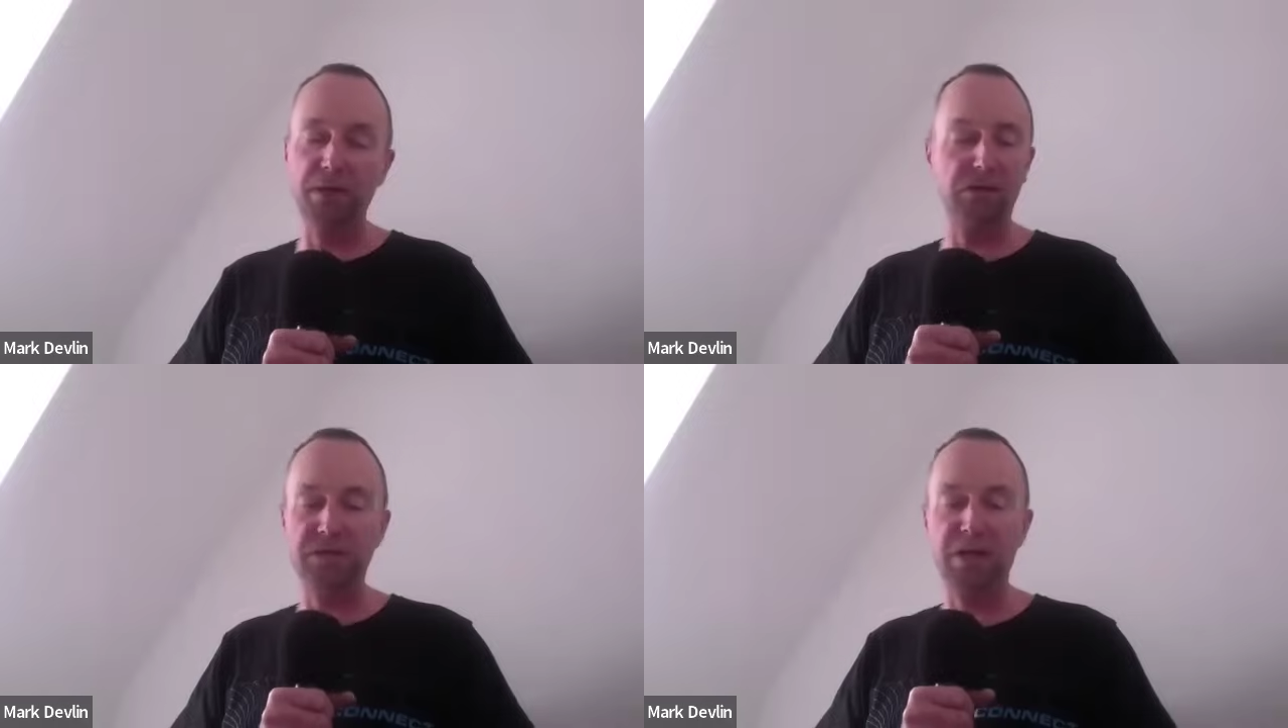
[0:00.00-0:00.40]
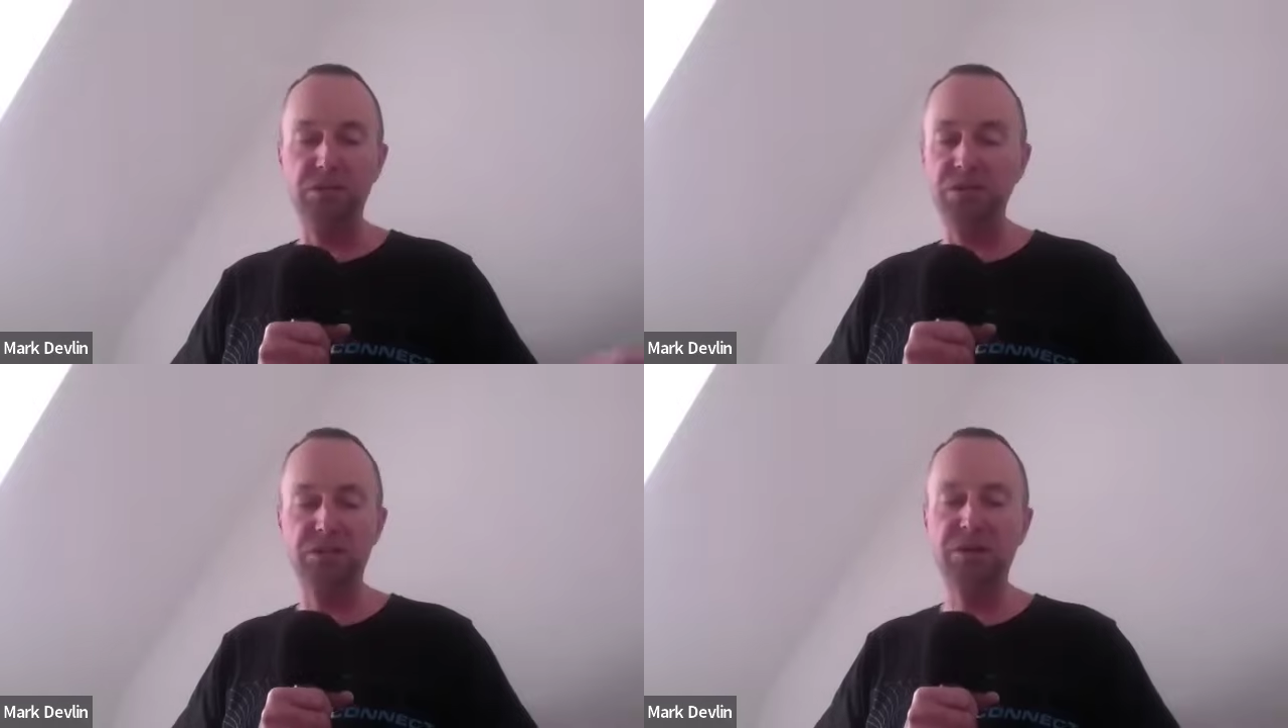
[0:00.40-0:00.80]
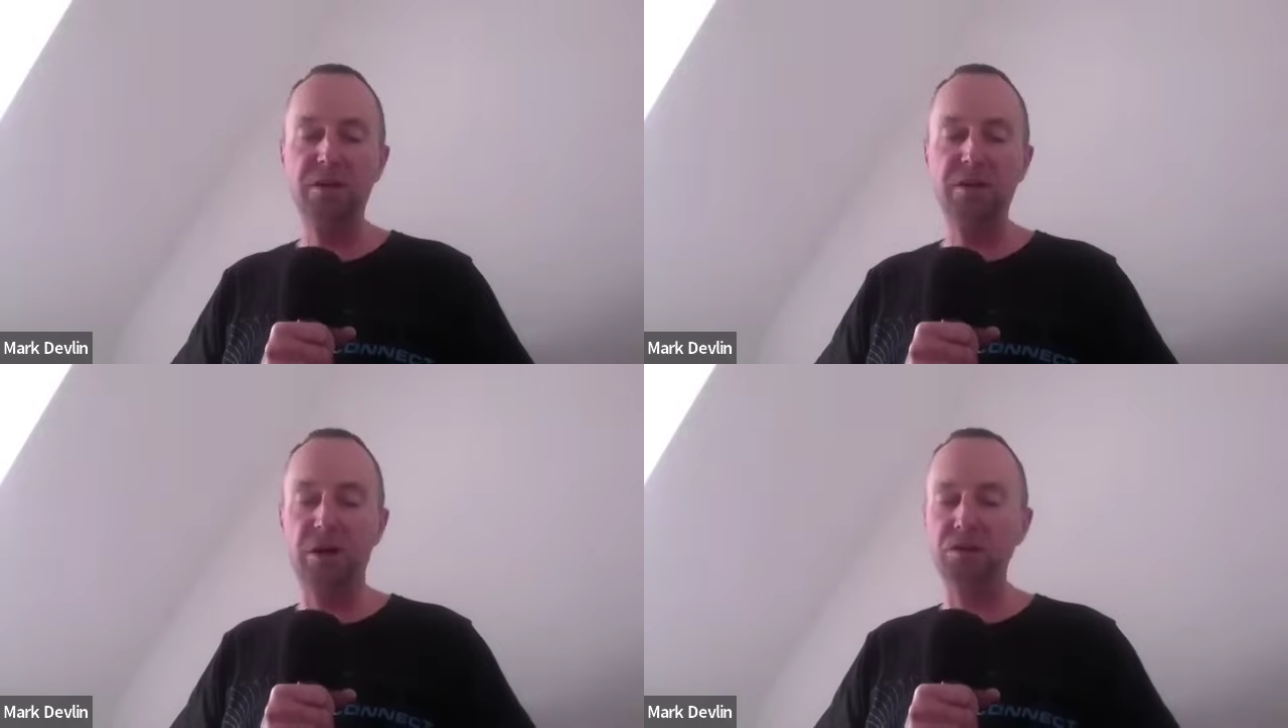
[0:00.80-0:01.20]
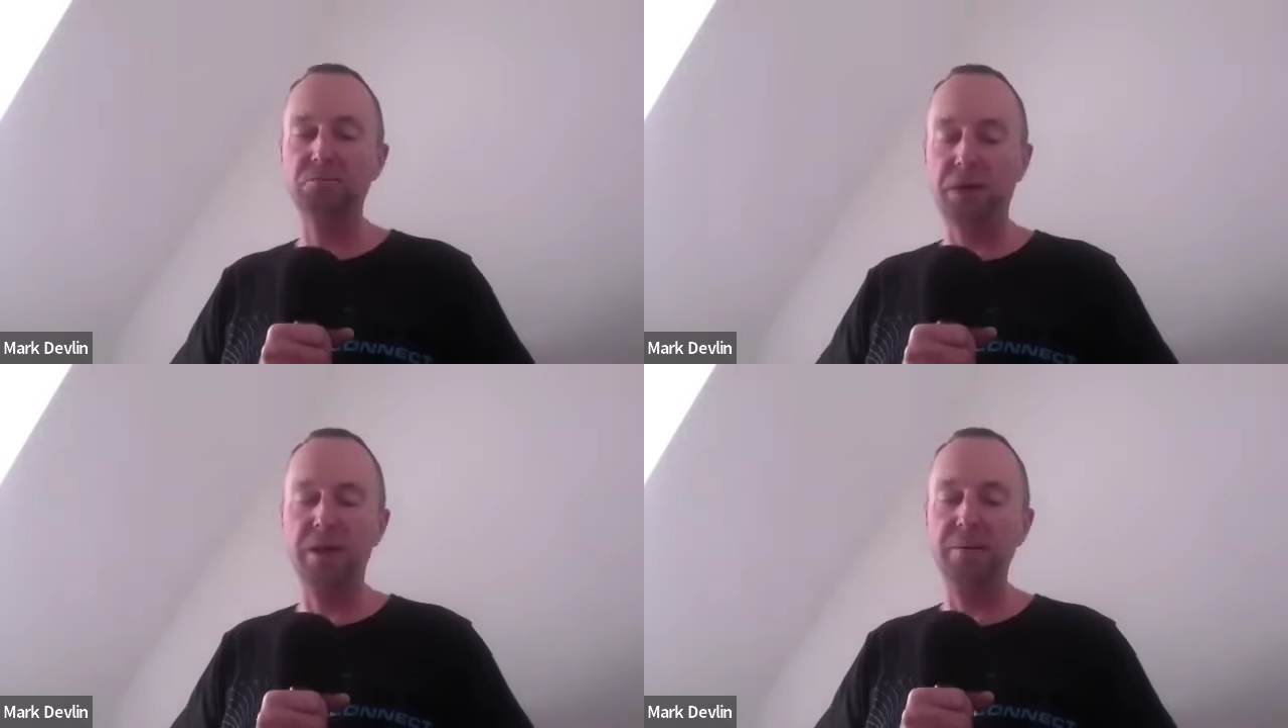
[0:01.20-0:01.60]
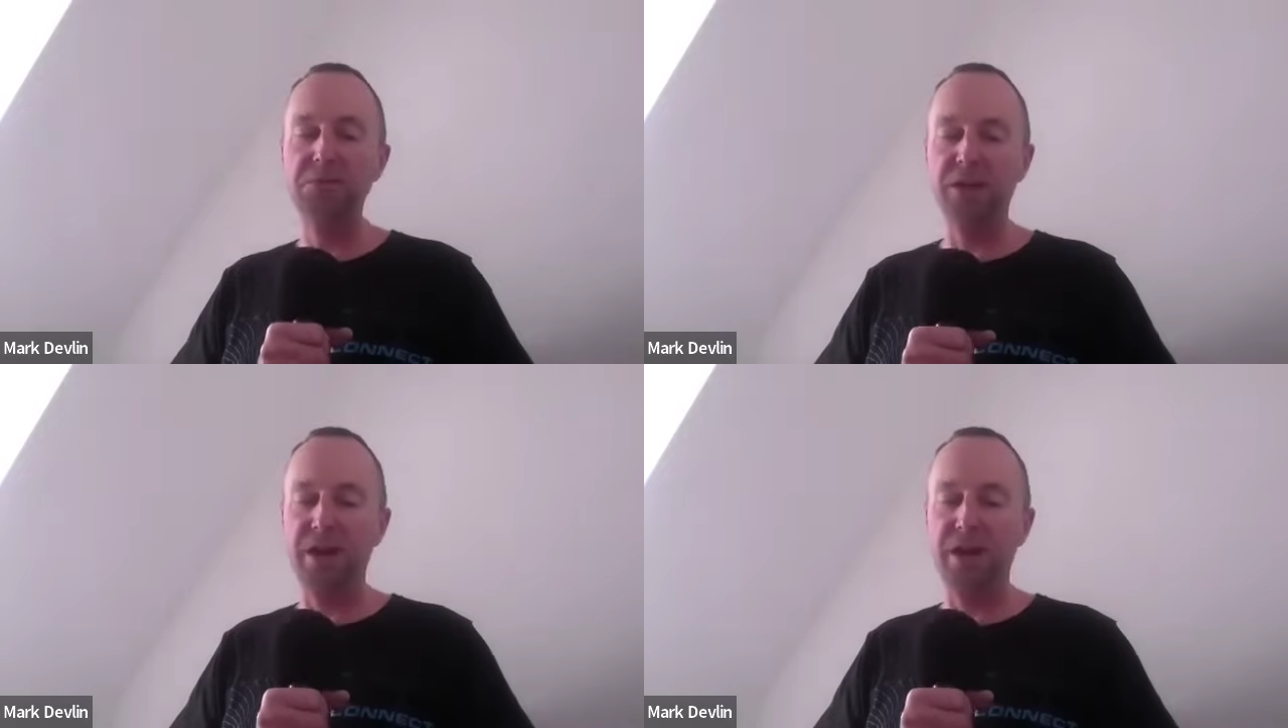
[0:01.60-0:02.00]
the same as us
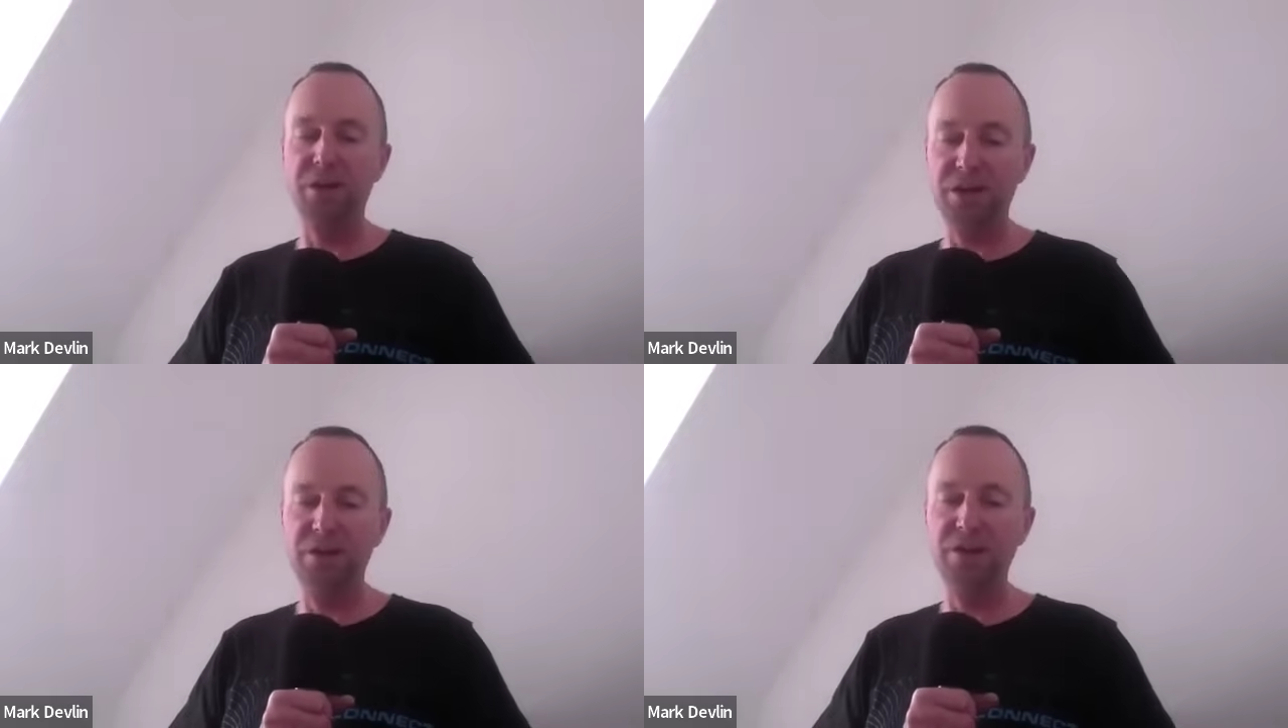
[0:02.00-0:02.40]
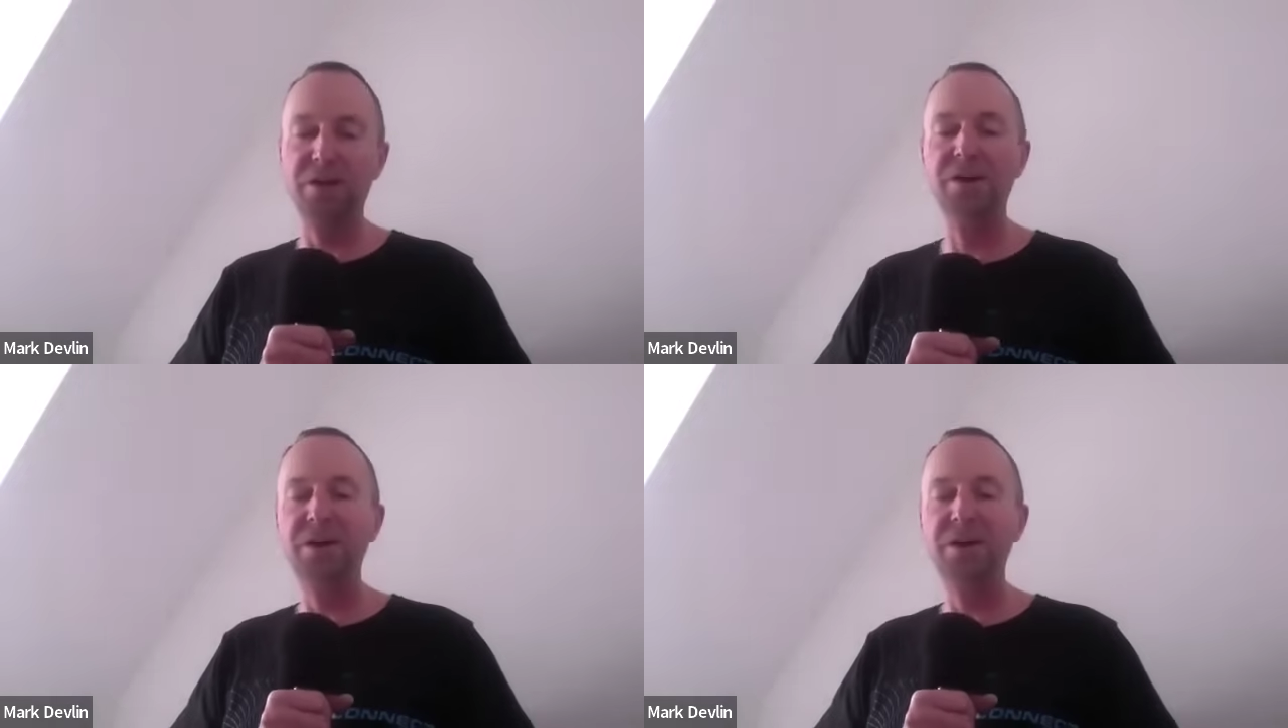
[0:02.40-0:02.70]
plebs out here,